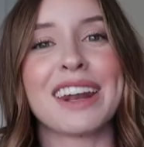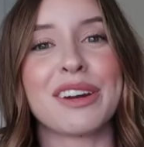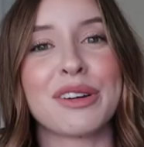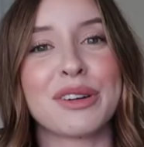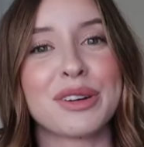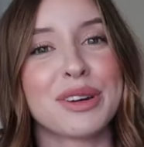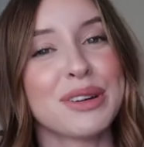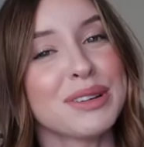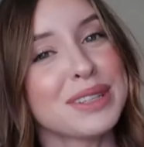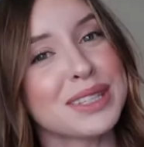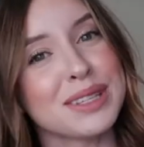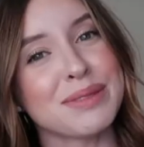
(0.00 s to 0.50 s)
and
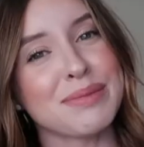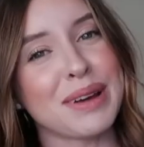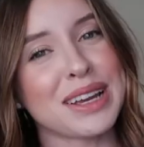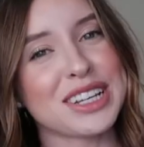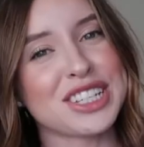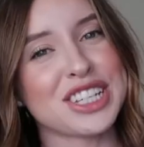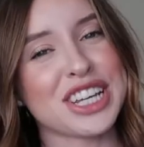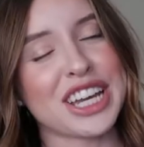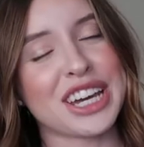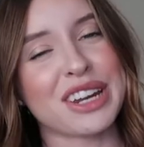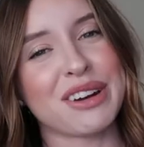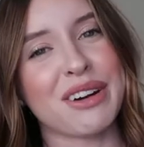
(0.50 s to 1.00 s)
are new to my
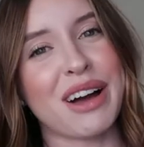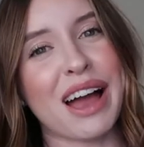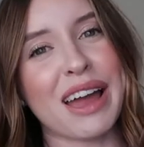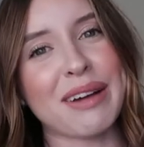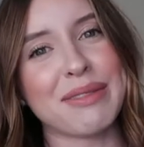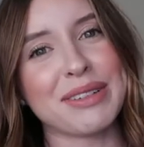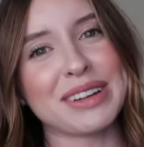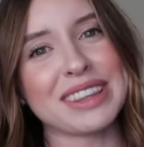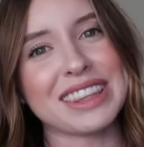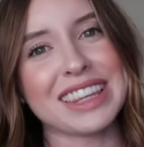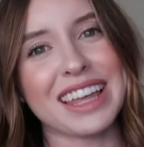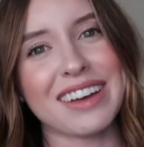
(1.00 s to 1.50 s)
channel, I
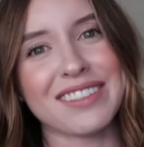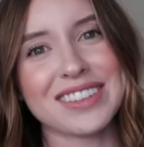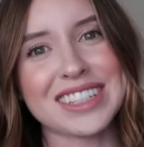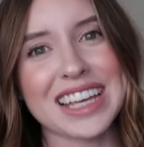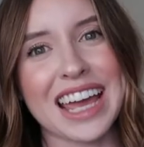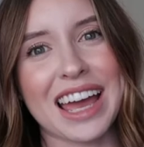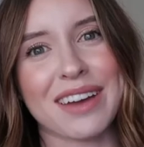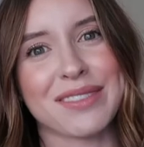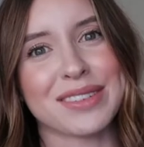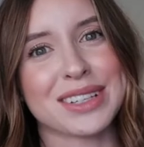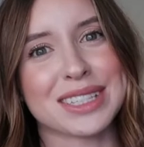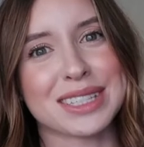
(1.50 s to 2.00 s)
would love to
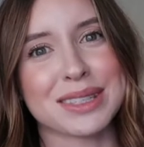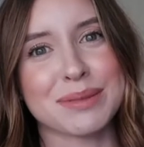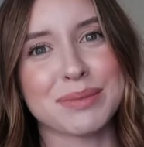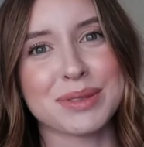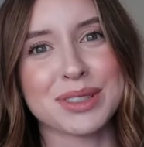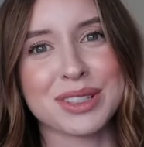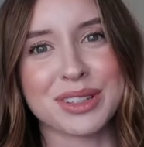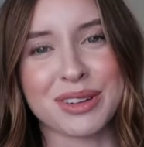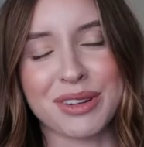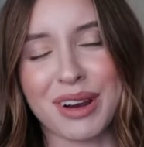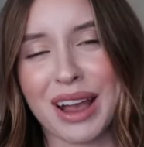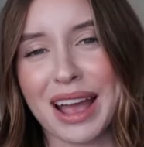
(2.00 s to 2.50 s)
have you
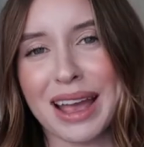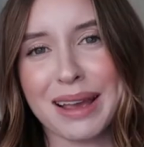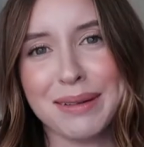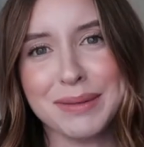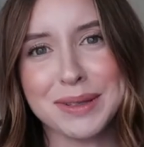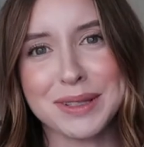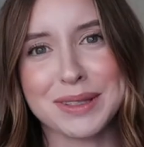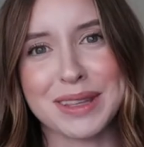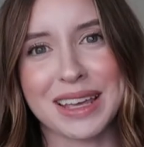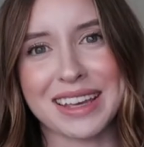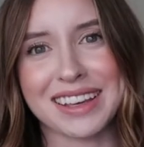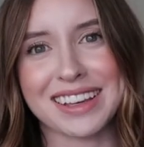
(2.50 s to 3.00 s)
subscribe
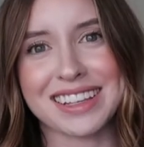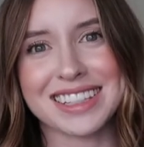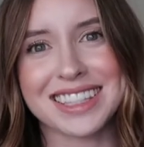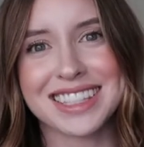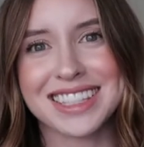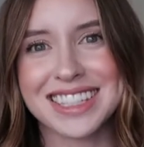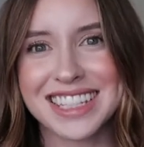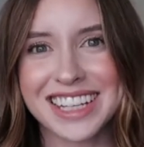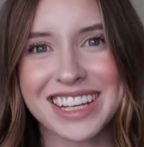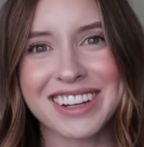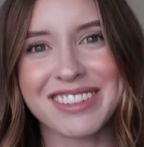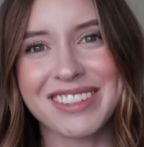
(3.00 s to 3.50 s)
so that you can
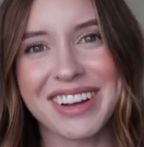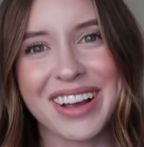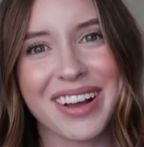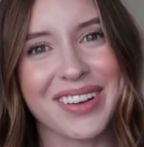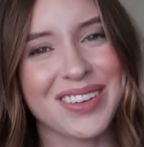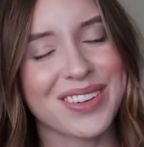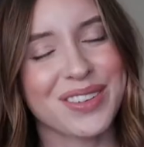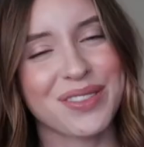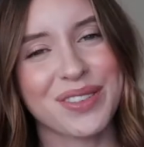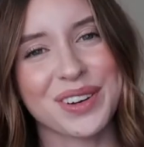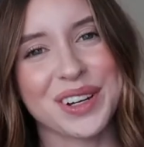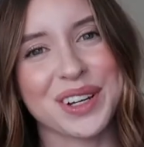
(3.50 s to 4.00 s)
stick
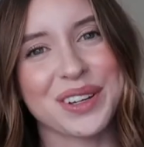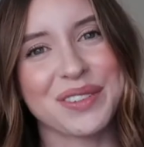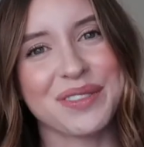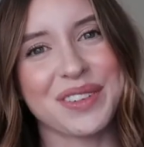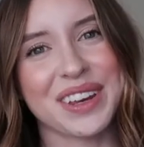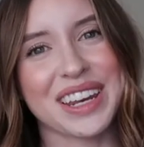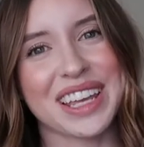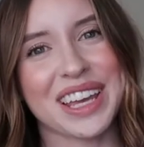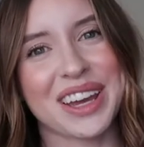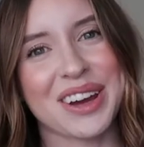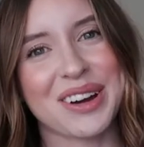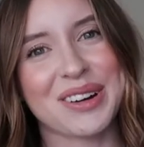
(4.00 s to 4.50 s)
around for new
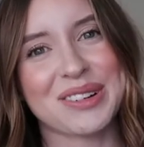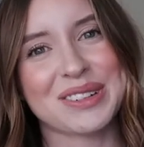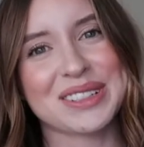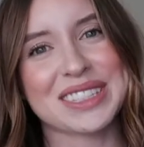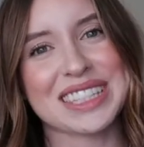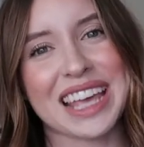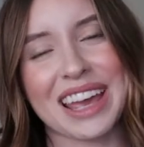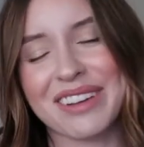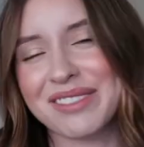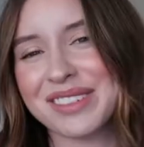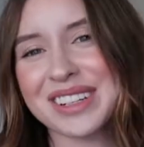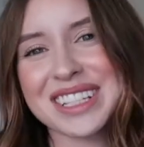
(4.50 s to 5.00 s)

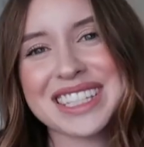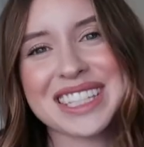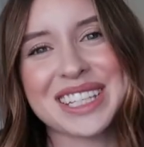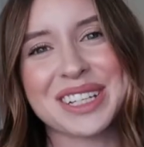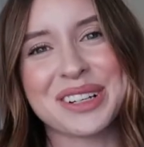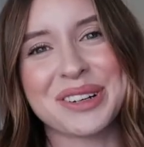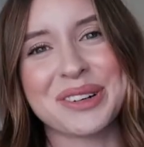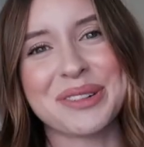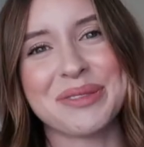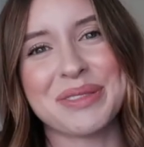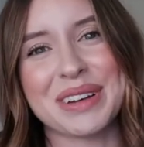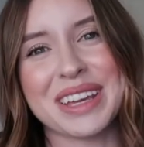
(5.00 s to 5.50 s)
videos every
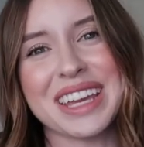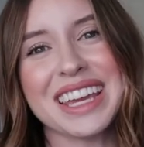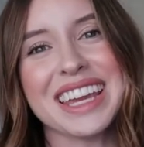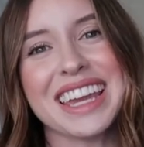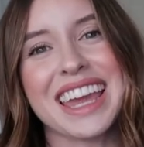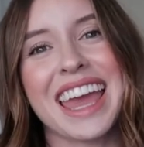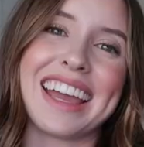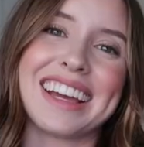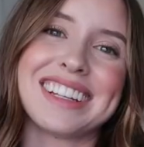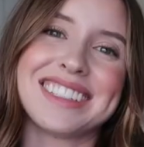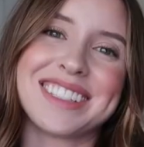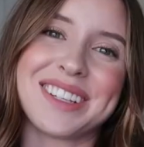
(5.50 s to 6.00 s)
single
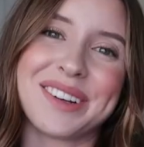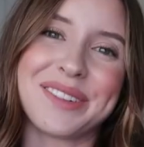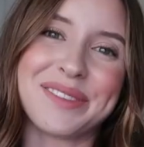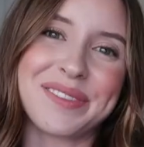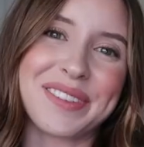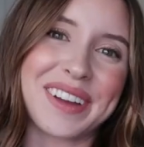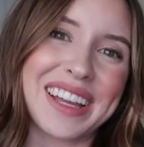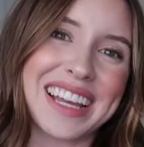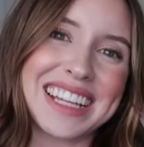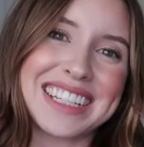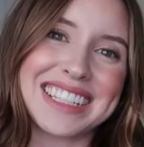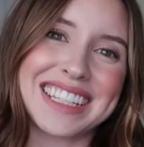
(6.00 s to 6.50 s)
week. And don't
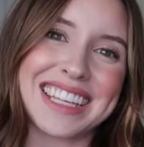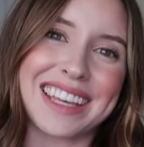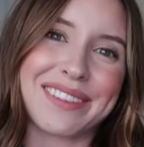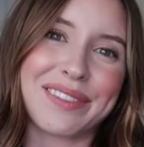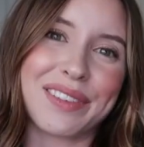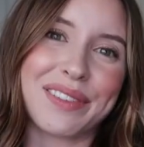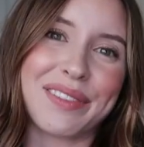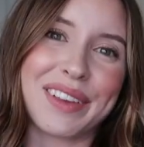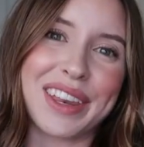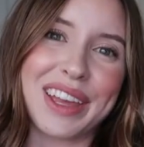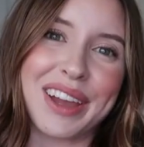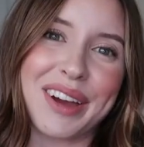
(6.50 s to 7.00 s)
forget to give
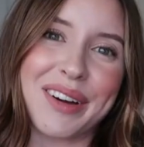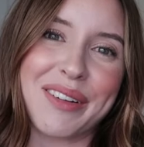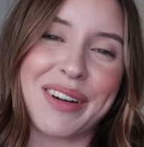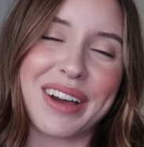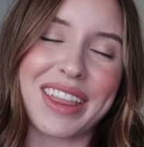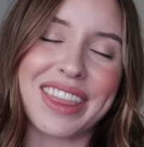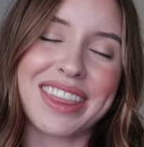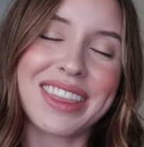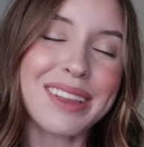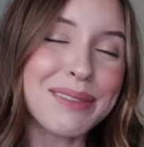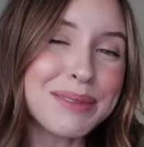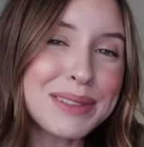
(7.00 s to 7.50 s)
the video
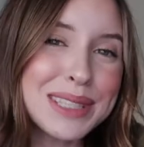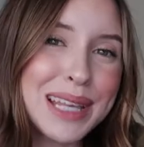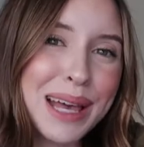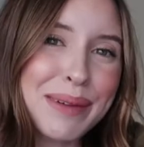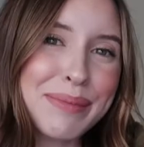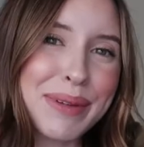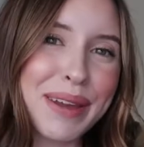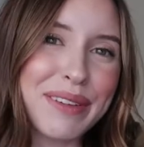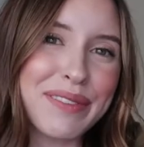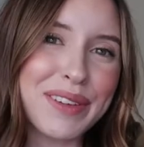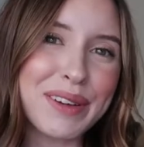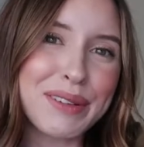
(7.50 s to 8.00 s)
a thumbs
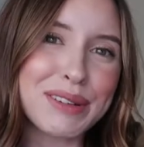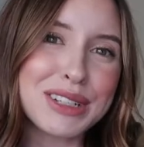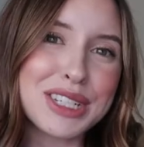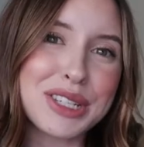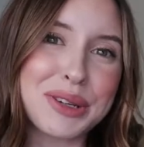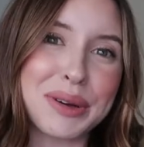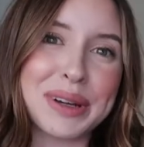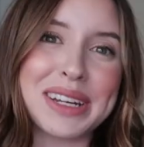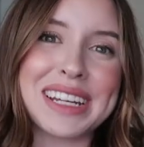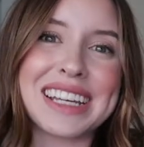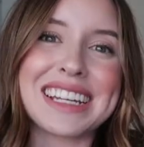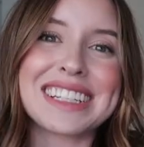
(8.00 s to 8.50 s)
up if you
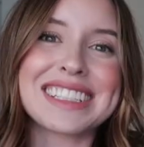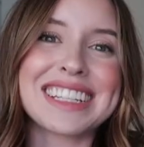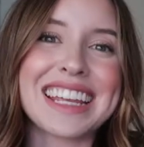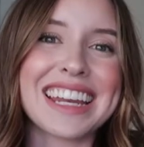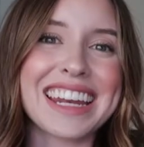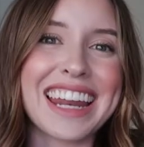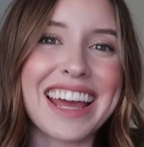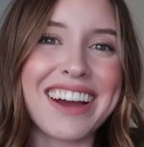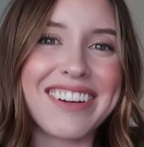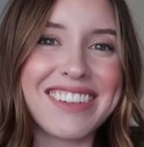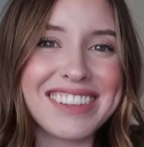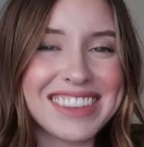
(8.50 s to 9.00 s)
enjoyed it.
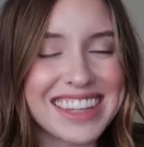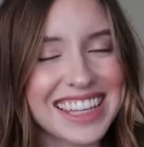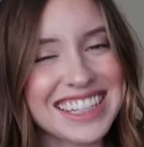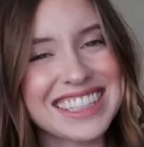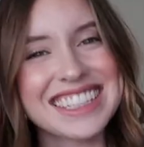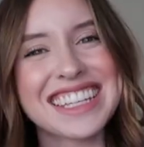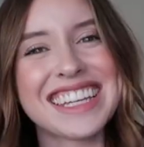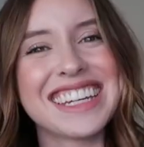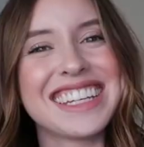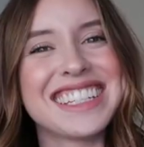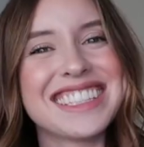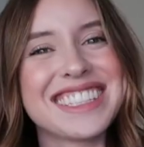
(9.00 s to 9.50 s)
Now
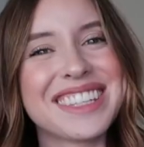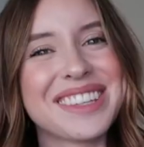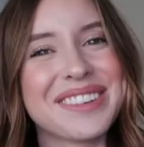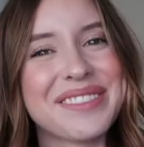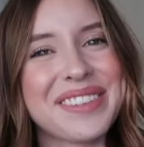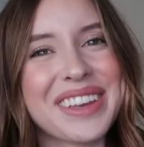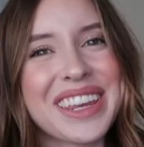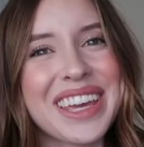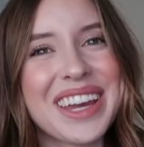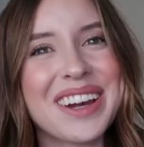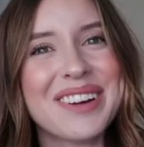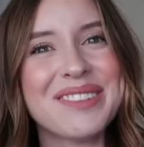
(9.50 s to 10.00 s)
let's get into the
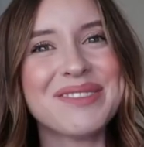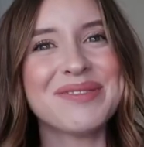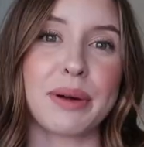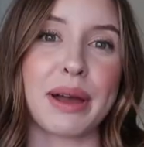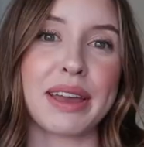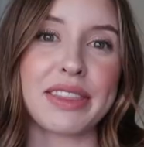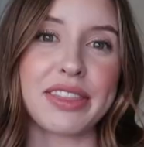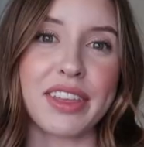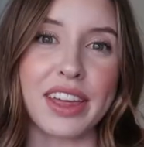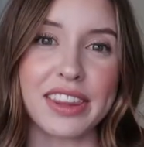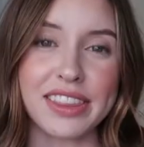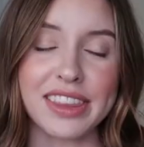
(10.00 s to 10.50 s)
video. So
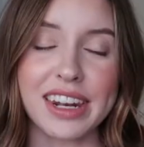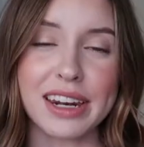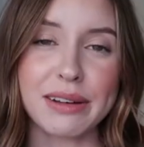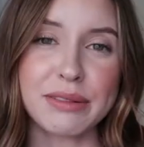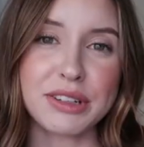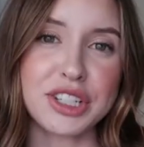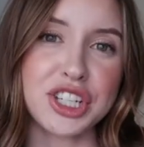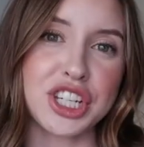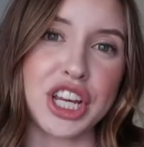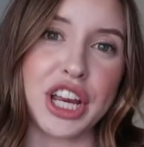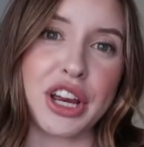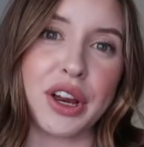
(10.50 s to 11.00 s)
I thought that I
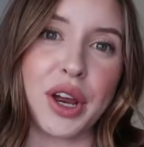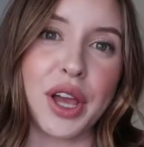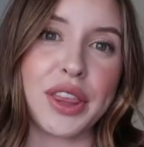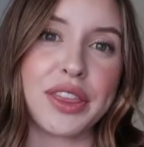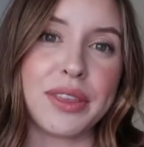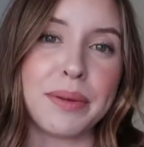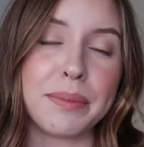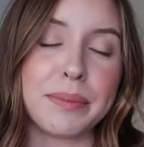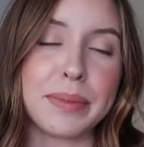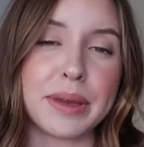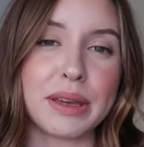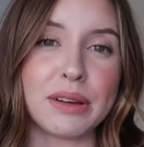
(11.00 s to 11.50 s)
would share
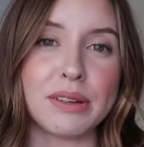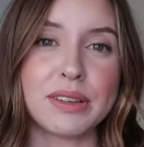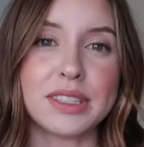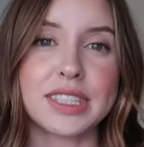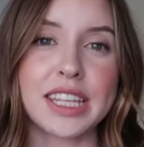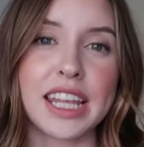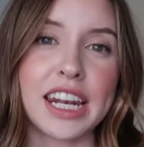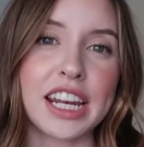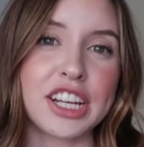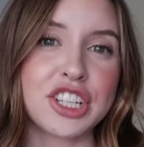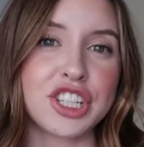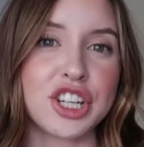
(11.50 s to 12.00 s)
the
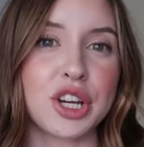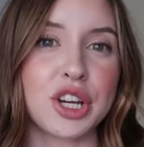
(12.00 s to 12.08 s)
meals that I